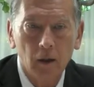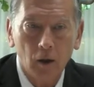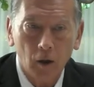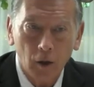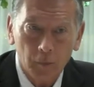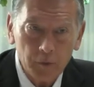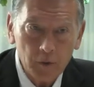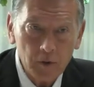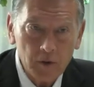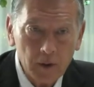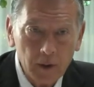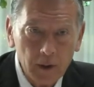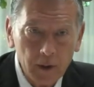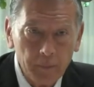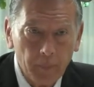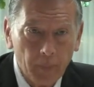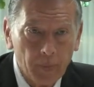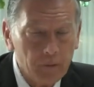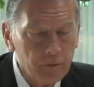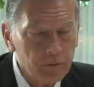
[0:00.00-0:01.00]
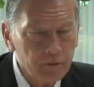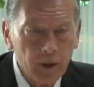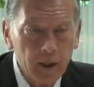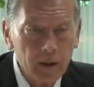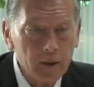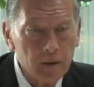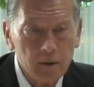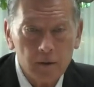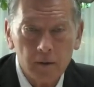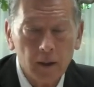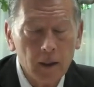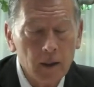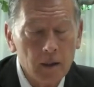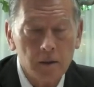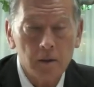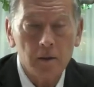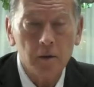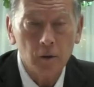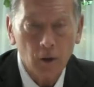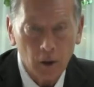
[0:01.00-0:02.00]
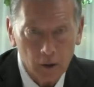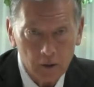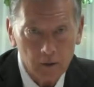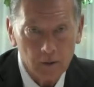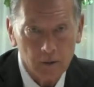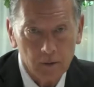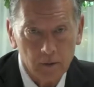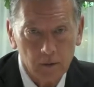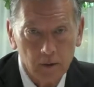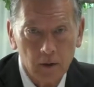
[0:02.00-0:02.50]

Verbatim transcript: Obviously, finance is not